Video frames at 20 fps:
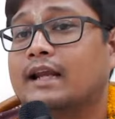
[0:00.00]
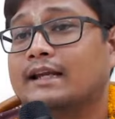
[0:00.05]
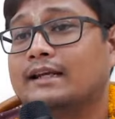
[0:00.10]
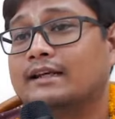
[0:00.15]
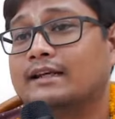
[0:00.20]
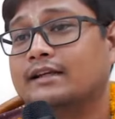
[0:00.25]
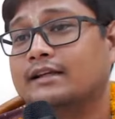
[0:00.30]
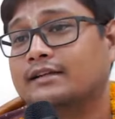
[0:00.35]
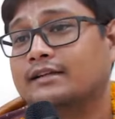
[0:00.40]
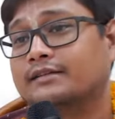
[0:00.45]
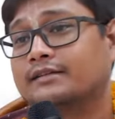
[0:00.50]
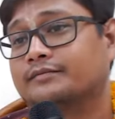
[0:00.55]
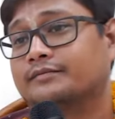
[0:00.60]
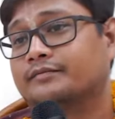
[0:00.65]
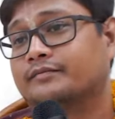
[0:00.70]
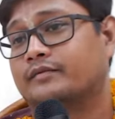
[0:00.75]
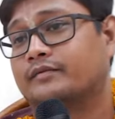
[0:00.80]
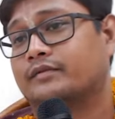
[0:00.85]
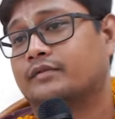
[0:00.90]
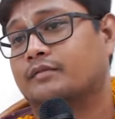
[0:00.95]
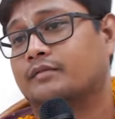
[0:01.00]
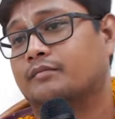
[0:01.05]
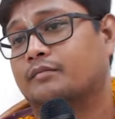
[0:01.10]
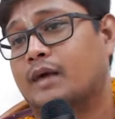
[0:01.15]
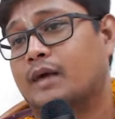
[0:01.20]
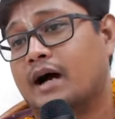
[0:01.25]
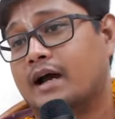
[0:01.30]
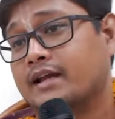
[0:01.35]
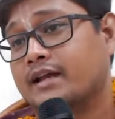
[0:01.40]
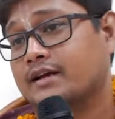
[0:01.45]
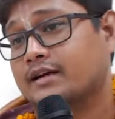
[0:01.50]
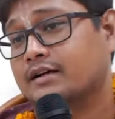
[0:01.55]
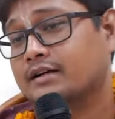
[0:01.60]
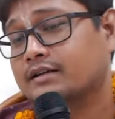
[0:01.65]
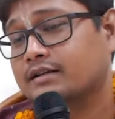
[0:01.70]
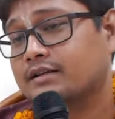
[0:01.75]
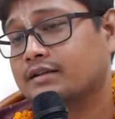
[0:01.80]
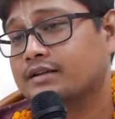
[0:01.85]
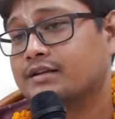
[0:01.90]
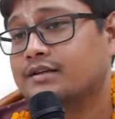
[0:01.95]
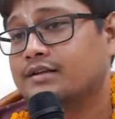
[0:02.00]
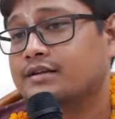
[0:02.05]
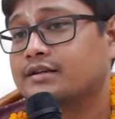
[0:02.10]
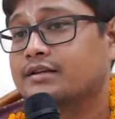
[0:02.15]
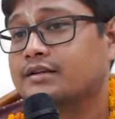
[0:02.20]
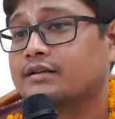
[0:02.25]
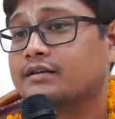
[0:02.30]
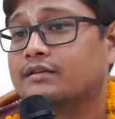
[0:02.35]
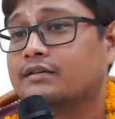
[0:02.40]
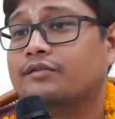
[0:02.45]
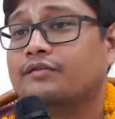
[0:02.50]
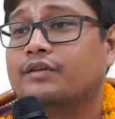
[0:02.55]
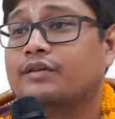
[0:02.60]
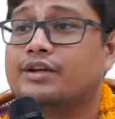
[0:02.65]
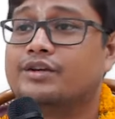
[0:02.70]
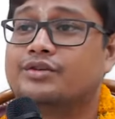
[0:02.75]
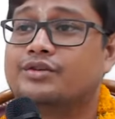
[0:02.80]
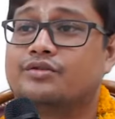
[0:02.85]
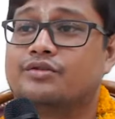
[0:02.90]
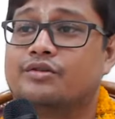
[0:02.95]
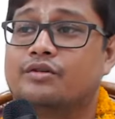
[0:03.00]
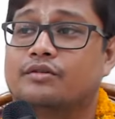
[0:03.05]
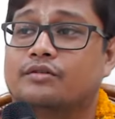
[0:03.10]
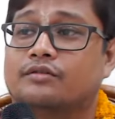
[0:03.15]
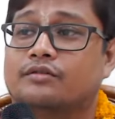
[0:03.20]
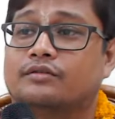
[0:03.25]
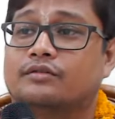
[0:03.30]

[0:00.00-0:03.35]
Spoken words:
lightly. Maya is very strong.